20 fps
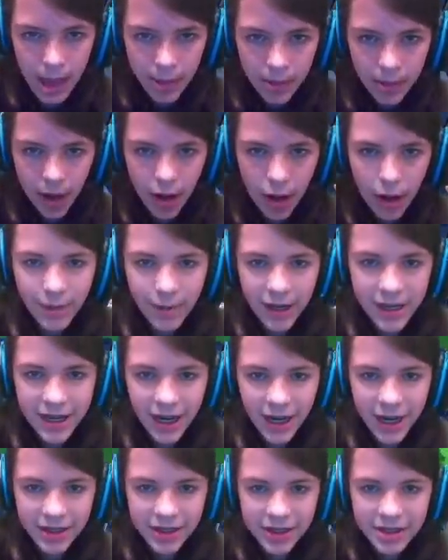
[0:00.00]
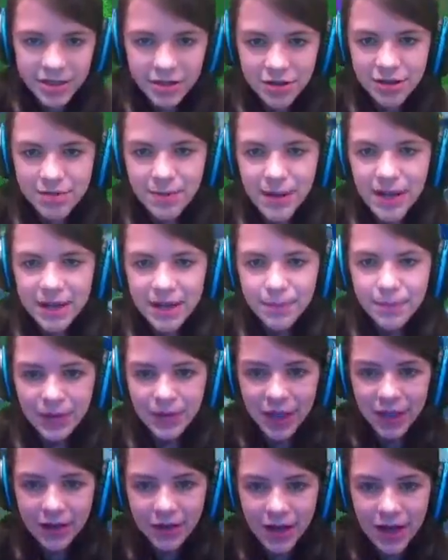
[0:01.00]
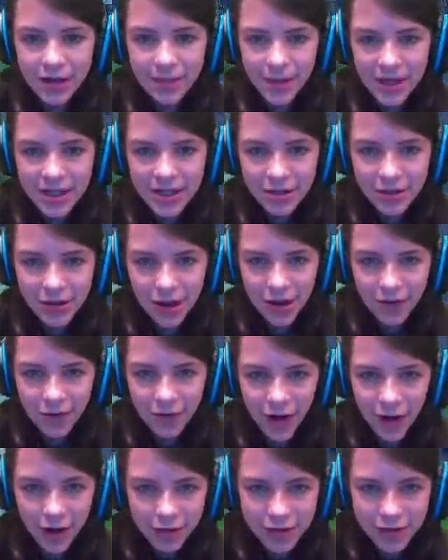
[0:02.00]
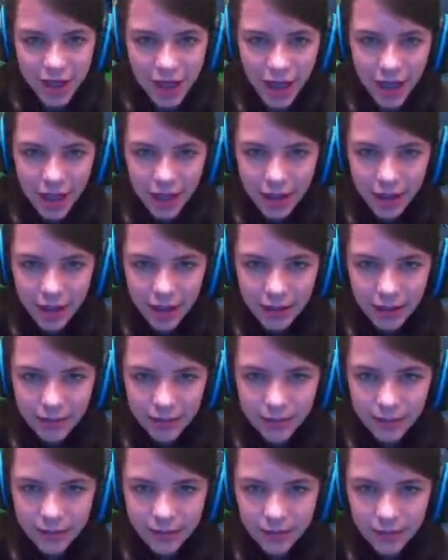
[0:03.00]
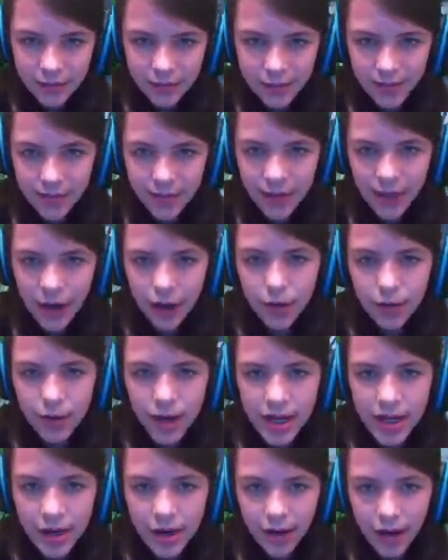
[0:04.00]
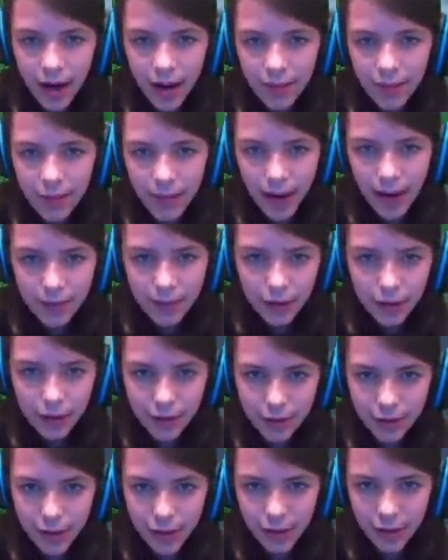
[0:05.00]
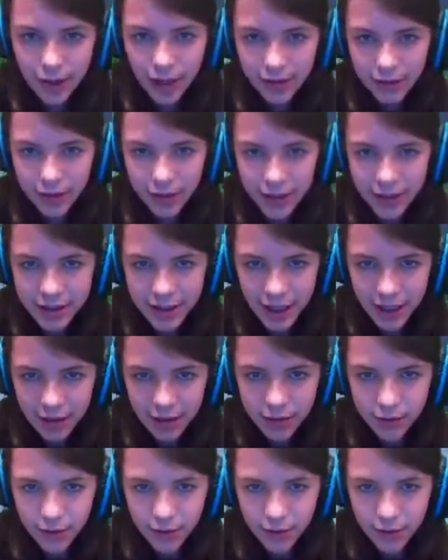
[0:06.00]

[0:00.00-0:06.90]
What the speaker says: Oh my god, this dude's being obliterated by 2 UFOs. Oh wait, no, I'm the only one going after this guy. Cool.